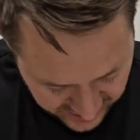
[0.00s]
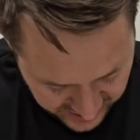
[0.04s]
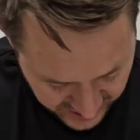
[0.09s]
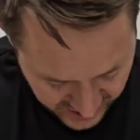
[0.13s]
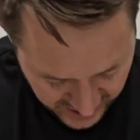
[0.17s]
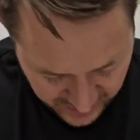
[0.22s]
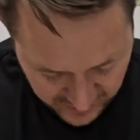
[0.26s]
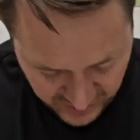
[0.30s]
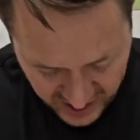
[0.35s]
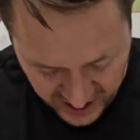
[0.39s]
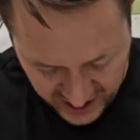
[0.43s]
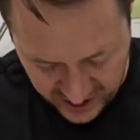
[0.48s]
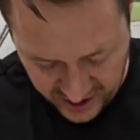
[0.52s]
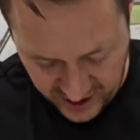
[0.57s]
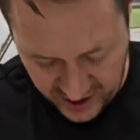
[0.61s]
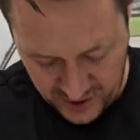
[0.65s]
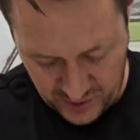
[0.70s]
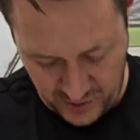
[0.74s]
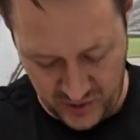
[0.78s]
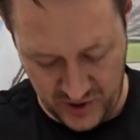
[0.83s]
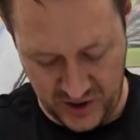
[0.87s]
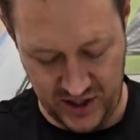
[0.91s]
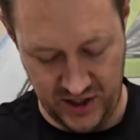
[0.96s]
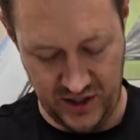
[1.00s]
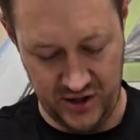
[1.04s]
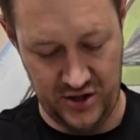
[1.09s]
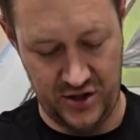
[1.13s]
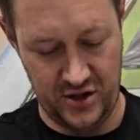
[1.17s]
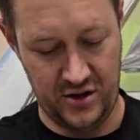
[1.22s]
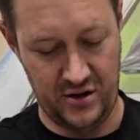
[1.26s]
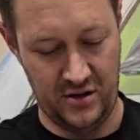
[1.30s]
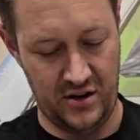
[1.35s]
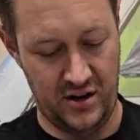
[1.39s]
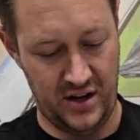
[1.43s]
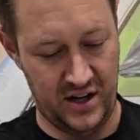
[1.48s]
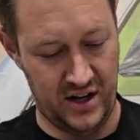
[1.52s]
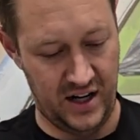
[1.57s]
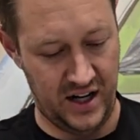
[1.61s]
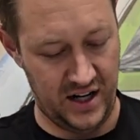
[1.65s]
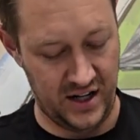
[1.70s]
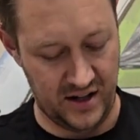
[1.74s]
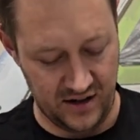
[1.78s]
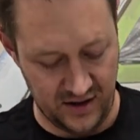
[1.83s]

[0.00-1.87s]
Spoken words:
in here that I'm not 100% sure on.